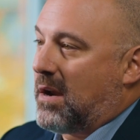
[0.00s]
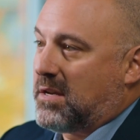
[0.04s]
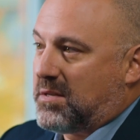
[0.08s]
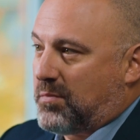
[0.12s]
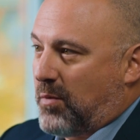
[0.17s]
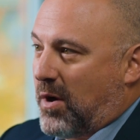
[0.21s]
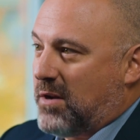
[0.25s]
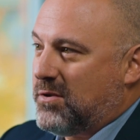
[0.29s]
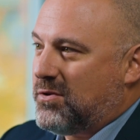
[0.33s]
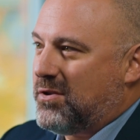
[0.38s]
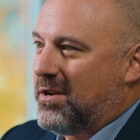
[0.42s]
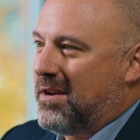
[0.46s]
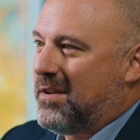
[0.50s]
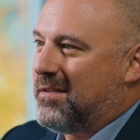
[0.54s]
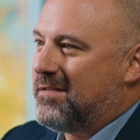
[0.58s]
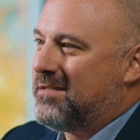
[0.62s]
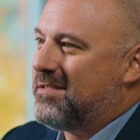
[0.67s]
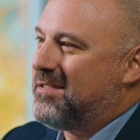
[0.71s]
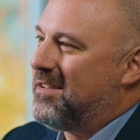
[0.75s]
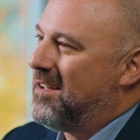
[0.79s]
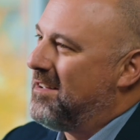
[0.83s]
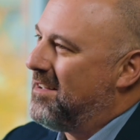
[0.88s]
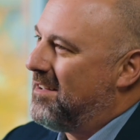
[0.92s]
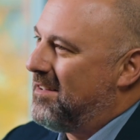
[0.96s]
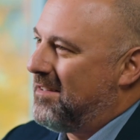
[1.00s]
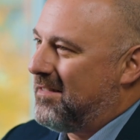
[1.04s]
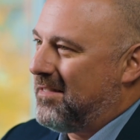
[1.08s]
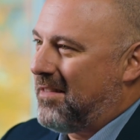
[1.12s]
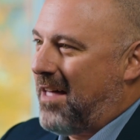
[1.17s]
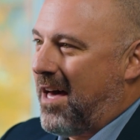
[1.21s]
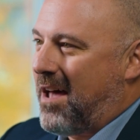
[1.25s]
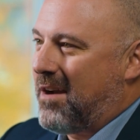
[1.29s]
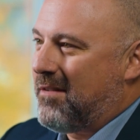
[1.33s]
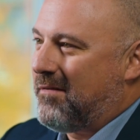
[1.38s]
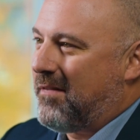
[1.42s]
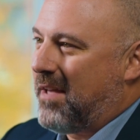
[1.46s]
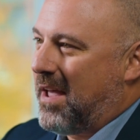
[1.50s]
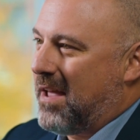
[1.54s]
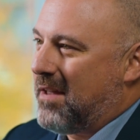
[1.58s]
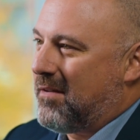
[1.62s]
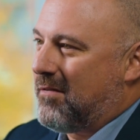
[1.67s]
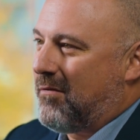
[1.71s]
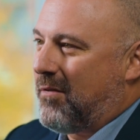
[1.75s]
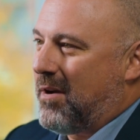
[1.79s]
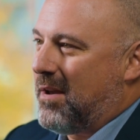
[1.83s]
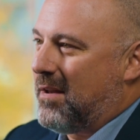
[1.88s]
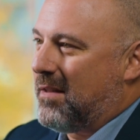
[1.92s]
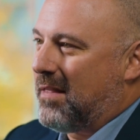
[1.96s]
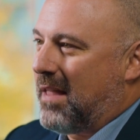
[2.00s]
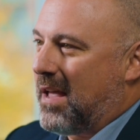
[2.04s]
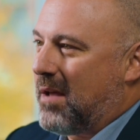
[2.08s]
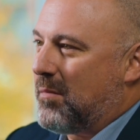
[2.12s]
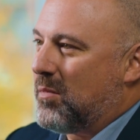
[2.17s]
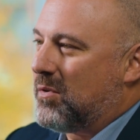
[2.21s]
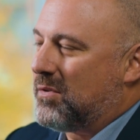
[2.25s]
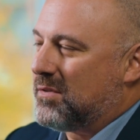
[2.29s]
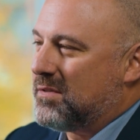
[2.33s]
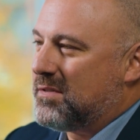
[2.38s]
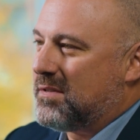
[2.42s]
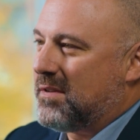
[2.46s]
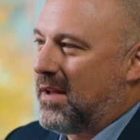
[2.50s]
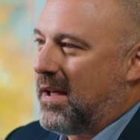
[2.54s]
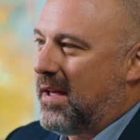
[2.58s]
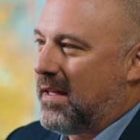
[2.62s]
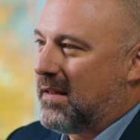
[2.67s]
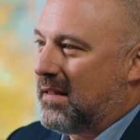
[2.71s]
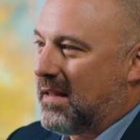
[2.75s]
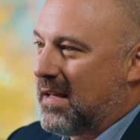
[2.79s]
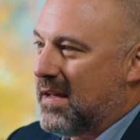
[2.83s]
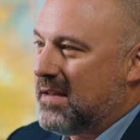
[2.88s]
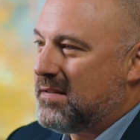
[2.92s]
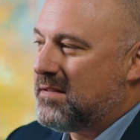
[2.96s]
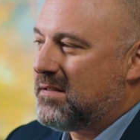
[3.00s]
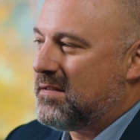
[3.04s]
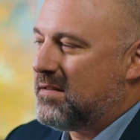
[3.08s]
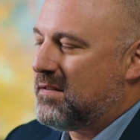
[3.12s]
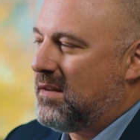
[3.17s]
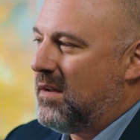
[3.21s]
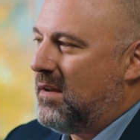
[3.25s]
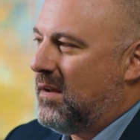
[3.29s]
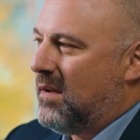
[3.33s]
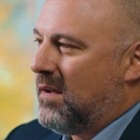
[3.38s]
of spreadsheets, a lot of handwritten labels and lists,